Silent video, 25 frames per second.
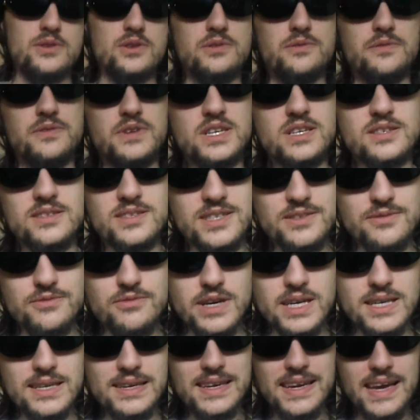the
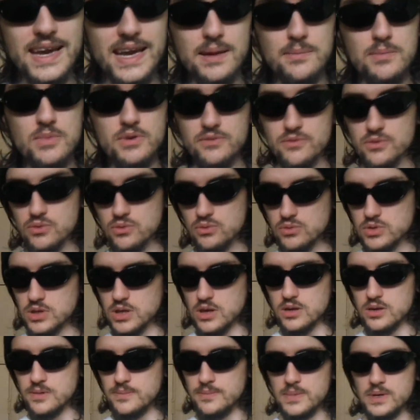definitive rally game of all
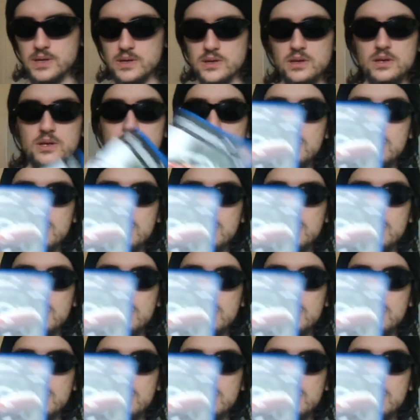time,